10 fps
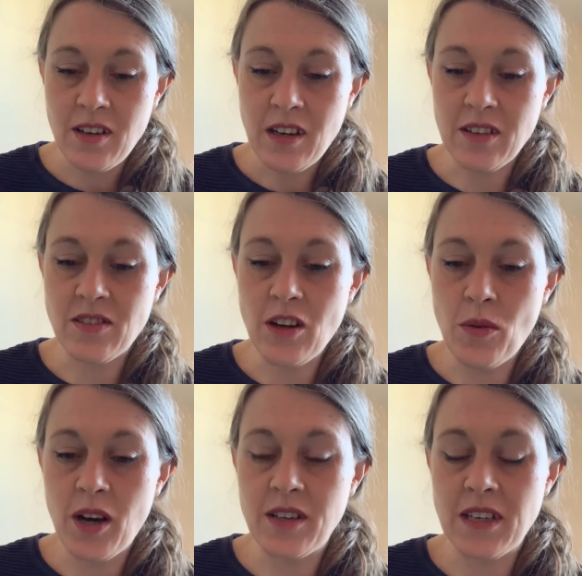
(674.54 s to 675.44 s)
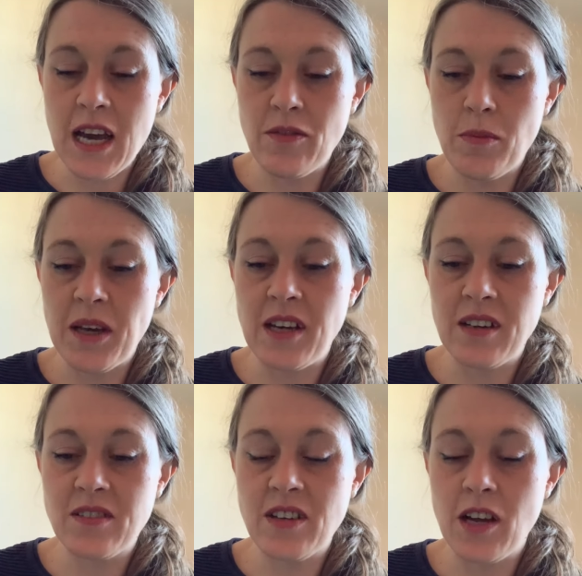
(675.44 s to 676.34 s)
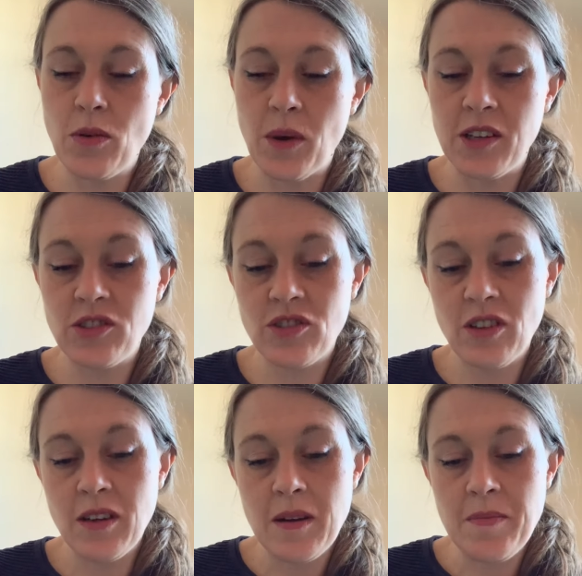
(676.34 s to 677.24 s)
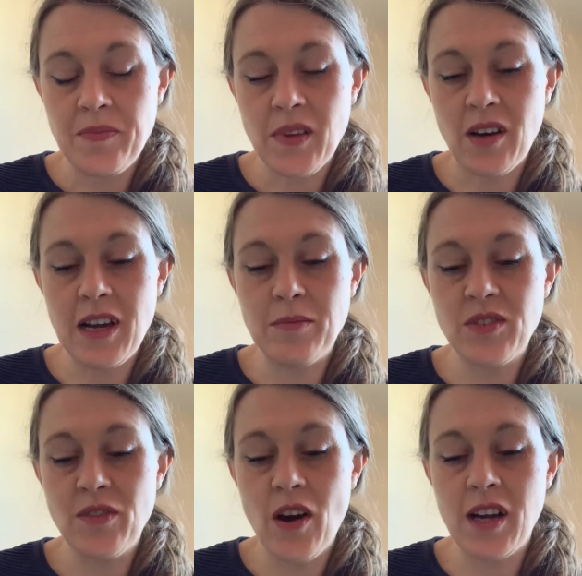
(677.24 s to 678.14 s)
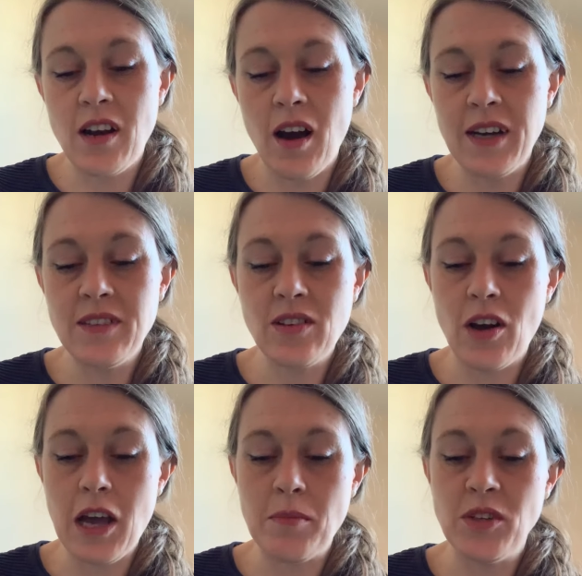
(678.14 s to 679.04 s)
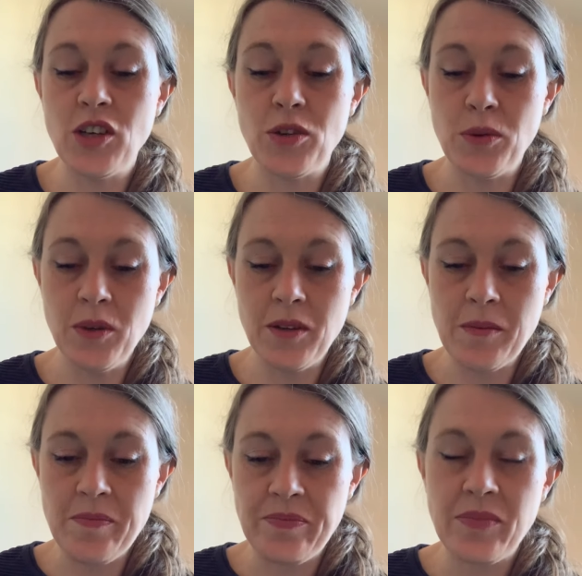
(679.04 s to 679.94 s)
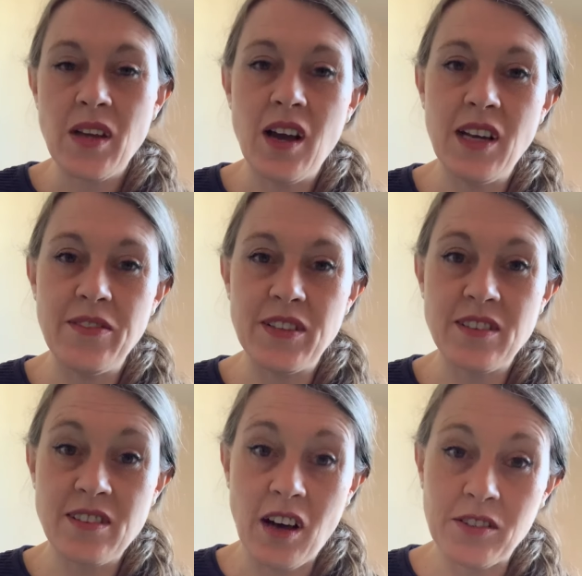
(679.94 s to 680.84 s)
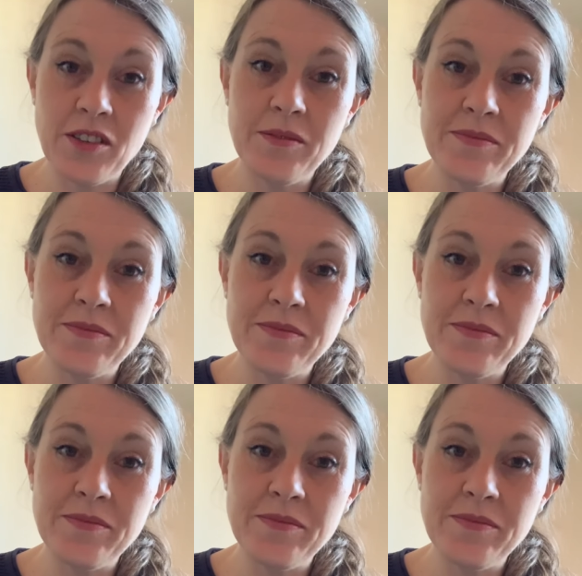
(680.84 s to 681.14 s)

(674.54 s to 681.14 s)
as though I could ever be extinguished. I am divine light, I am you, a living sun.